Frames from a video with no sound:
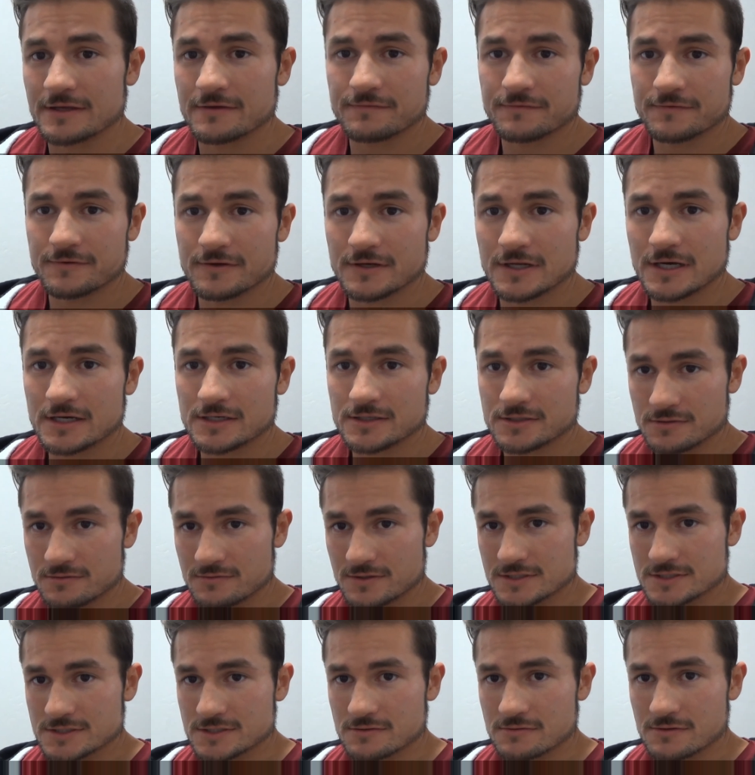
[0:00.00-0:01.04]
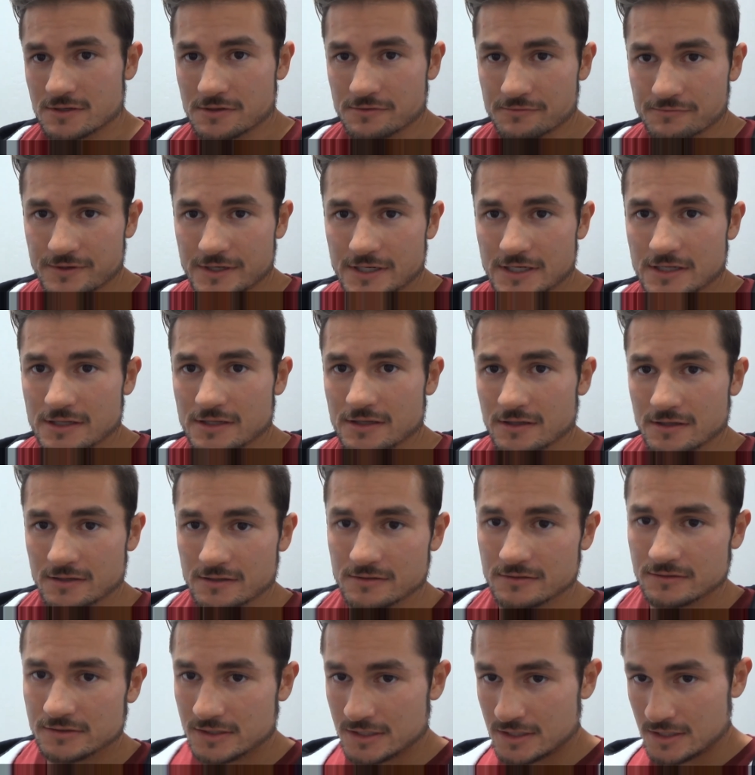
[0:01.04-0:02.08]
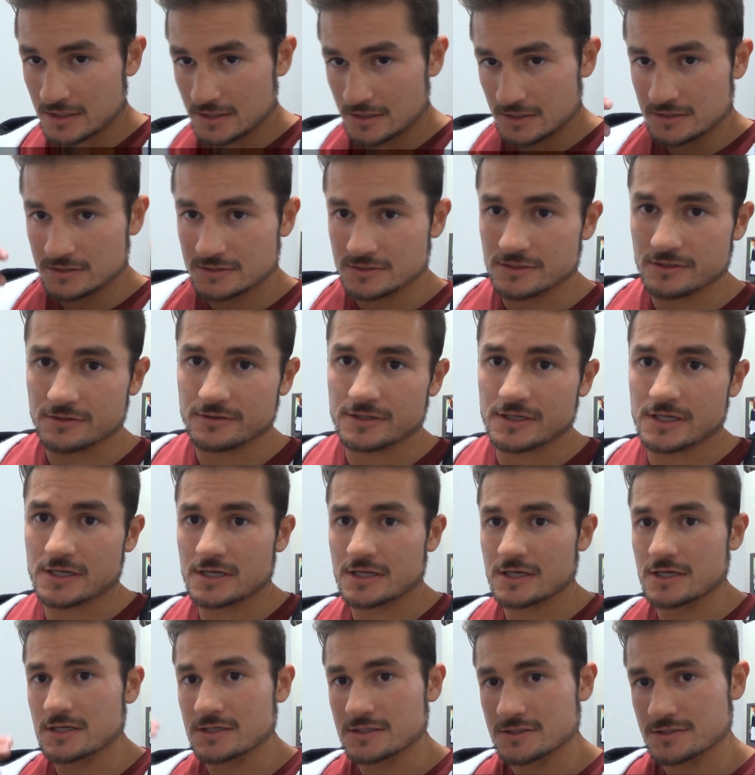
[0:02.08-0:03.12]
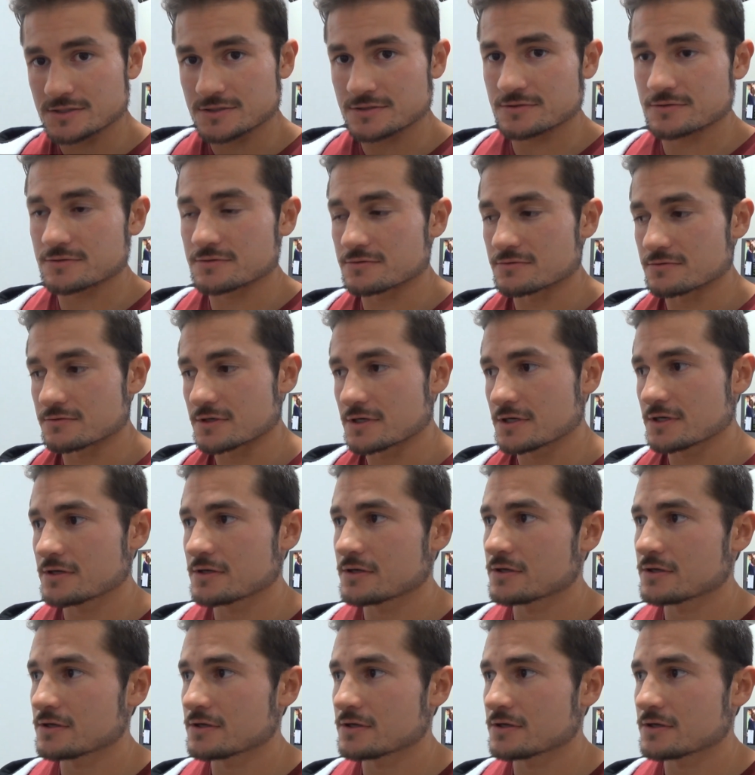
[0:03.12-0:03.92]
if you're not doing so already, then start getting into